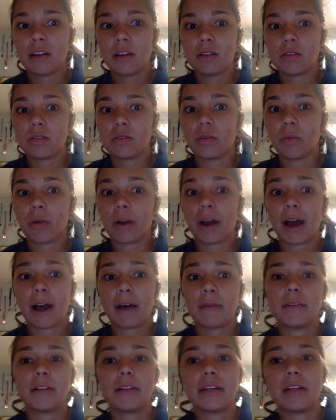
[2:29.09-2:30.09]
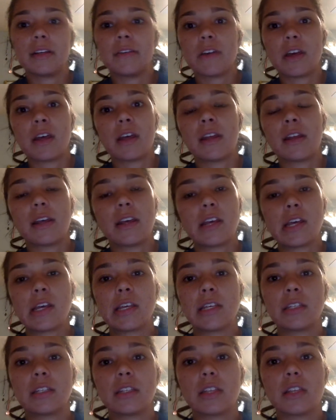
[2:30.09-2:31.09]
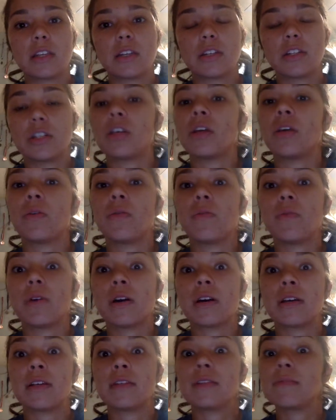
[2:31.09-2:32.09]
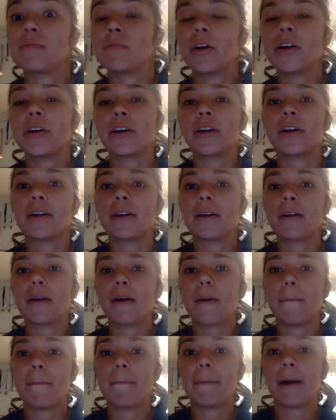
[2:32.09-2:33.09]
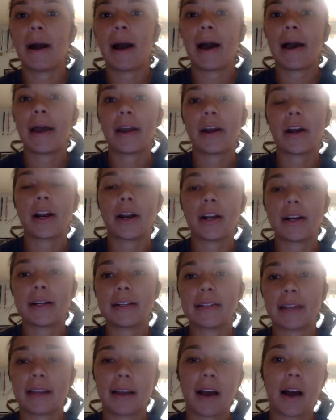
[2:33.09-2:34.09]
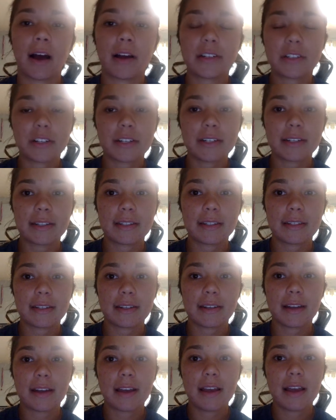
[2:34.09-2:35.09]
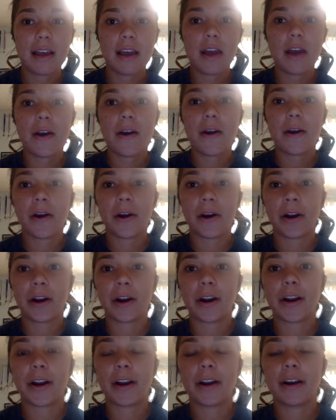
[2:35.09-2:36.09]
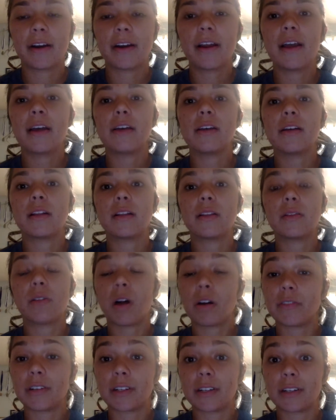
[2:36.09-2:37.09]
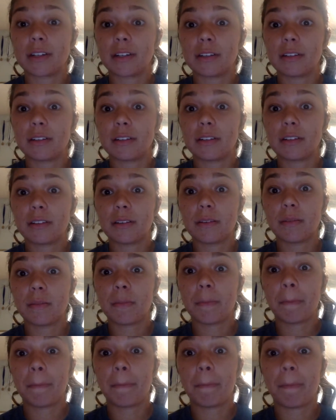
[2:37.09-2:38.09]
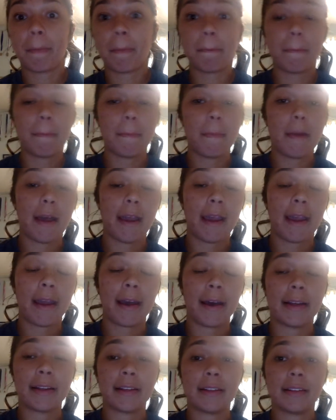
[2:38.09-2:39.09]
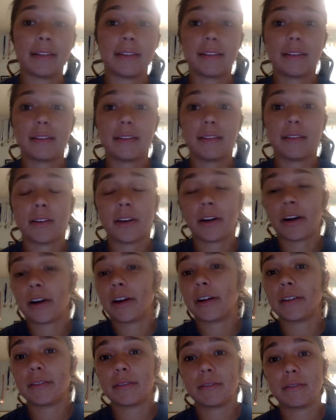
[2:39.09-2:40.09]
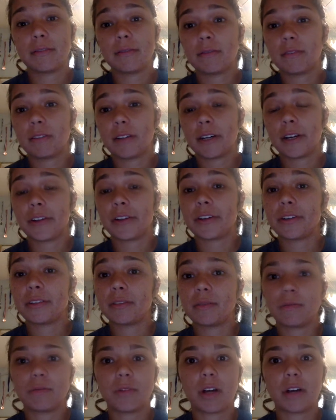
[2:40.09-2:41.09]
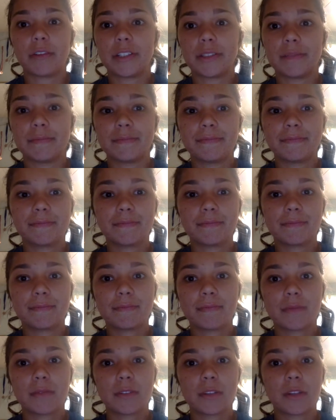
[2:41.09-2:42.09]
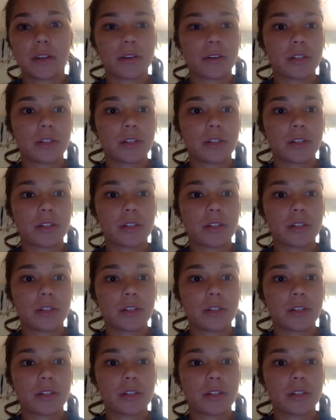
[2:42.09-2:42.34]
So what I believe in is she was murdered by her psychiatrist, her lover, and her other lover. So